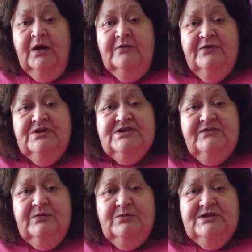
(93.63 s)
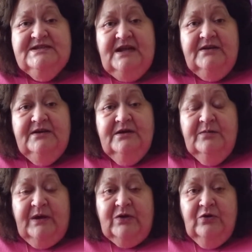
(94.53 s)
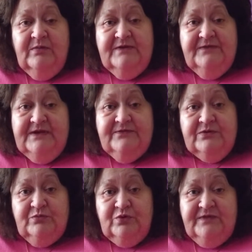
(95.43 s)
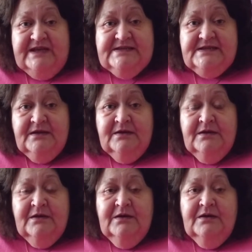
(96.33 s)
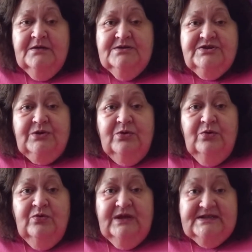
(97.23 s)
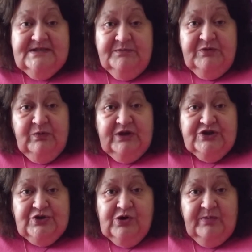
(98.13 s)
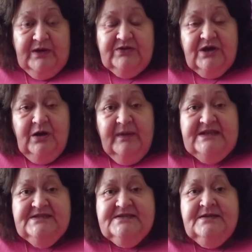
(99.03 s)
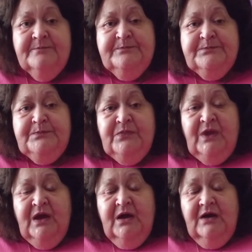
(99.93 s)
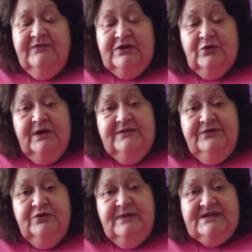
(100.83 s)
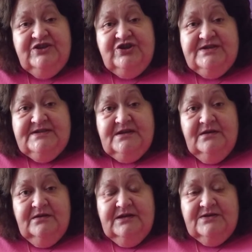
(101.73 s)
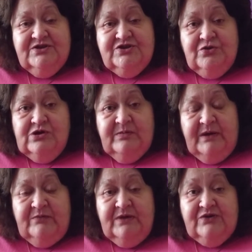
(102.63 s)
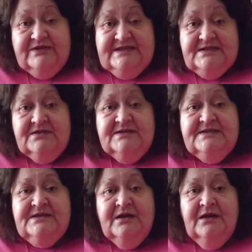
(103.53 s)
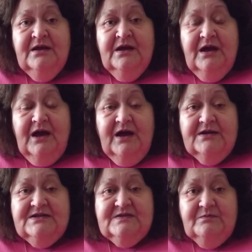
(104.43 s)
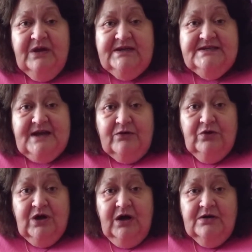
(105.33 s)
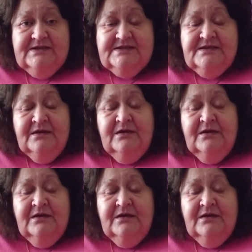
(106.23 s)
First off, I'm going to tell you about all my favourite movies. So that's something we can talk about in the comments. I've had quite a few messages and that to talk about my crystals and my tarot cards.